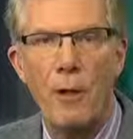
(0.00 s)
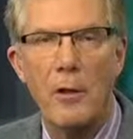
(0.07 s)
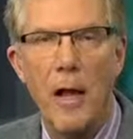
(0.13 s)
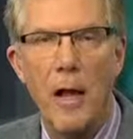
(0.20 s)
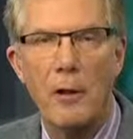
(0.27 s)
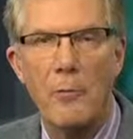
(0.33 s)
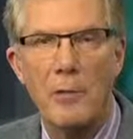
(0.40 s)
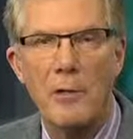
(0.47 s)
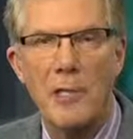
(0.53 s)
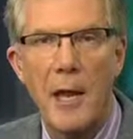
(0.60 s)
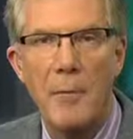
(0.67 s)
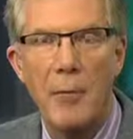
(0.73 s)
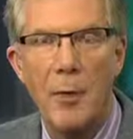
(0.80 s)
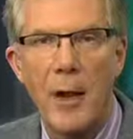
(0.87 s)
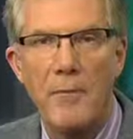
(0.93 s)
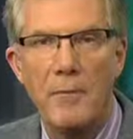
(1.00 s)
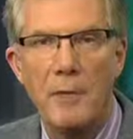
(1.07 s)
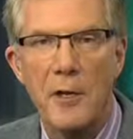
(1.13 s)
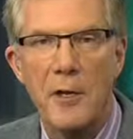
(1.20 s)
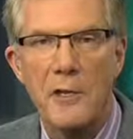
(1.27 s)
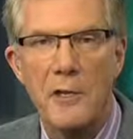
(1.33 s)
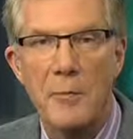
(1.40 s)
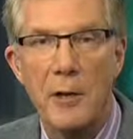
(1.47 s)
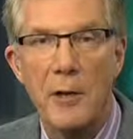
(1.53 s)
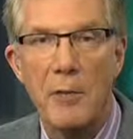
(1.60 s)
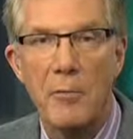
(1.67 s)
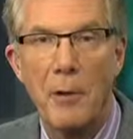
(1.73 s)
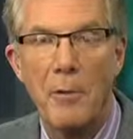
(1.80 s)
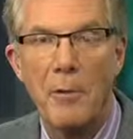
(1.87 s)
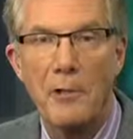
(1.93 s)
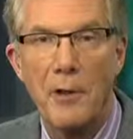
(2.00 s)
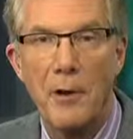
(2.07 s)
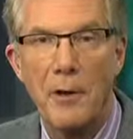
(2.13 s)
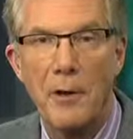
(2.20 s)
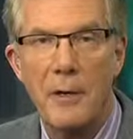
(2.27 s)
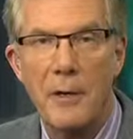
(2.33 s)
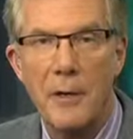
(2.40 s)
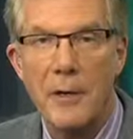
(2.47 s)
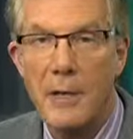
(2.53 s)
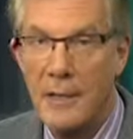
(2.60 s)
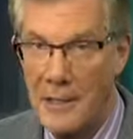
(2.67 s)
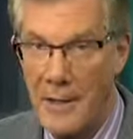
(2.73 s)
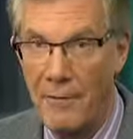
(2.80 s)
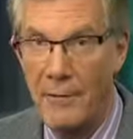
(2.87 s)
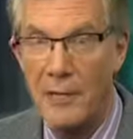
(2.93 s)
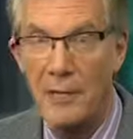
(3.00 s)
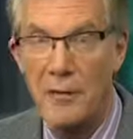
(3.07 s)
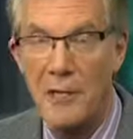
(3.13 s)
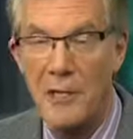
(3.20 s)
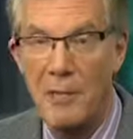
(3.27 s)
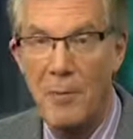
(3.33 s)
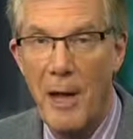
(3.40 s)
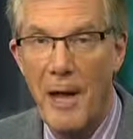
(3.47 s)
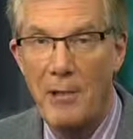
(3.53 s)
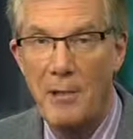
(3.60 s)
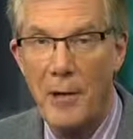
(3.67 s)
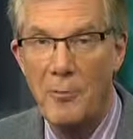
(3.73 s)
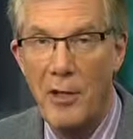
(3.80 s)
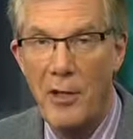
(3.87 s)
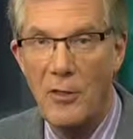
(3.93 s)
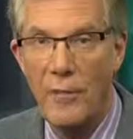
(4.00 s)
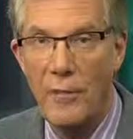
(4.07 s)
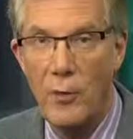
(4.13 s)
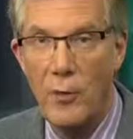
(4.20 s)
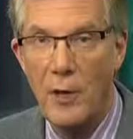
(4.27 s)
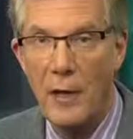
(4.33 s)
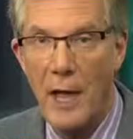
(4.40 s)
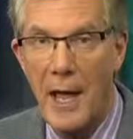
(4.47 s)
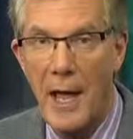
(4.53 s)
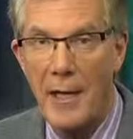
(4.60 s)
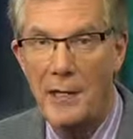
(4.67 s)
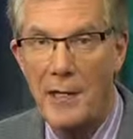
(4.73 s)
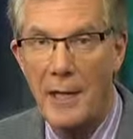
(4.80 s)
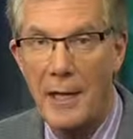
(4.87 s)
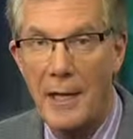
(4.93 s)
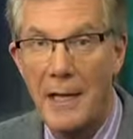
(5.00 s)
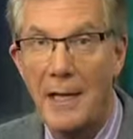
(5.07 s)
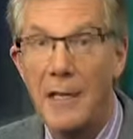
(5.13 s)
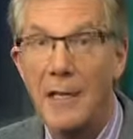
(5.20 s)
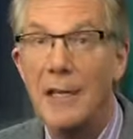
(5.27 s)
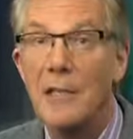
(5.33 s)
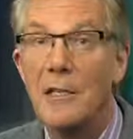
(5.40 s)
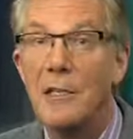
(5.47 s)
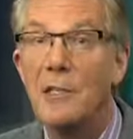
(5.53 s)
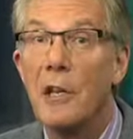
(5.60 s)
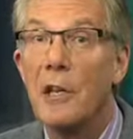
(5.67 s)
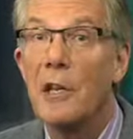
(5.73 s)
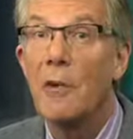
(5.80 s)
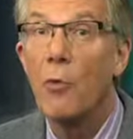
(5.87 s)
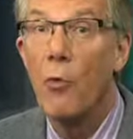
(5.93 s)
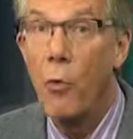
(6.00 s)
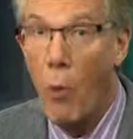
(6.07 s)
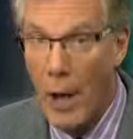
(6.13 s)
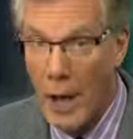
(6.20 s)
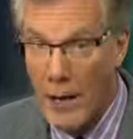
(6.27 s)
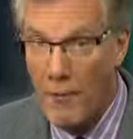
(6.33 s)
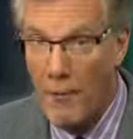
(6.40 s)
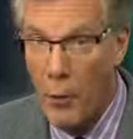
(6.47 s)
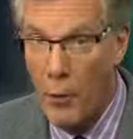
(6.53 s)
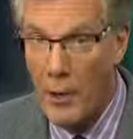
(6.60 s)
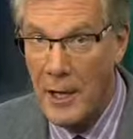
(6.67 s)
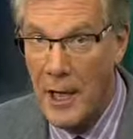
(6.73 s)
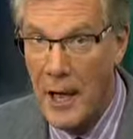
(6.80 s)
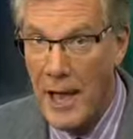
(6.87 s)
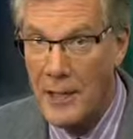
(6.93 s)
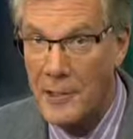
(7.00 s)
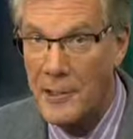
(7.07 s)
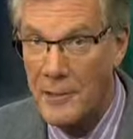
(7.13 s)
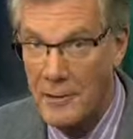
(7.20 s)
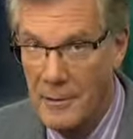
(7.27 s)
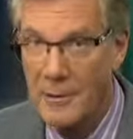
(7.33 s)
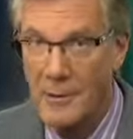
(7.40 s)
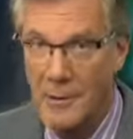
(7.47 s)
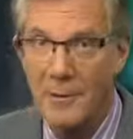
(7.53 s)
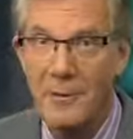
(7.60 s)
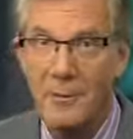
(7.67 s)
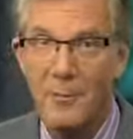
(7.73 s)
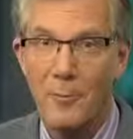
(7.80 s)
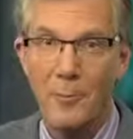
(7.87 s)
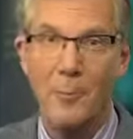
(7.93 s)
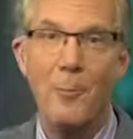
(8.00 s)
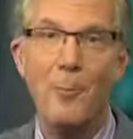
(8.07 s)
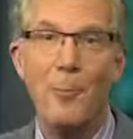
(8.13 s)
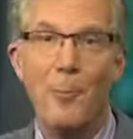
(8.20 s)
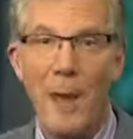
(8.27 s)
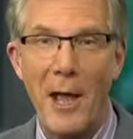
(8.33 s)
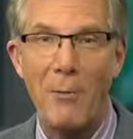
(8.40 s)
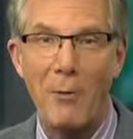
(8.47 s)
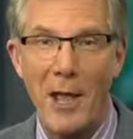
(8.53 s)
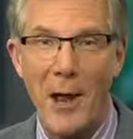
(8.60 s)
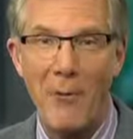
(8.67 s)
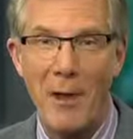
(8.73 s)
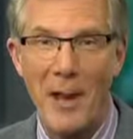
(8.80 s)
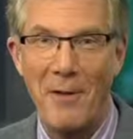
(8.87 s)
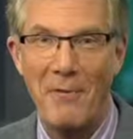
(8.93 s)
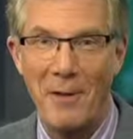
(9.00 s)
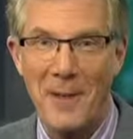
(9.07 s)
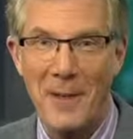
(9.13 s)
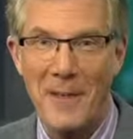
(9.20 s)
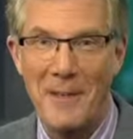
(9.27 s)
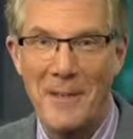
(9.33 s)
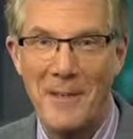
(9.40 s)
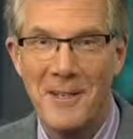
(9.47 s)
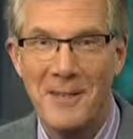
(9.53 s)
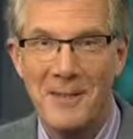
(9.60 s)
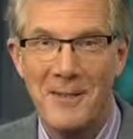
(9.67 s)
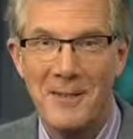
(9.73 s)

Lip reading: o'clock. We'll step away for just a bit. When we return, Devin Lucy's back to update the forecast, and it is quite a forecast. Back with that right after this.